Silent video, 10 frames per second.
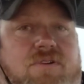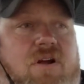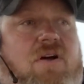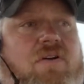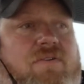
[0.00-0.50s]

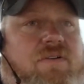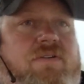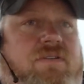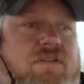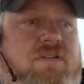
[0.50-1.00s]
straw
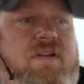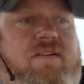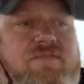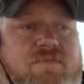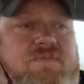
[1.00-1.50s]
and
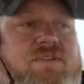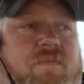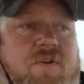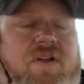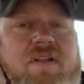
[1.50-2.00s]
have some
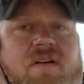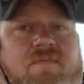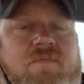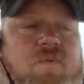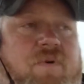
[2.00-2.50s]
summer
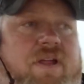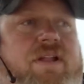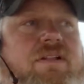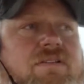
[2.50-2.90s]
income from the wheat.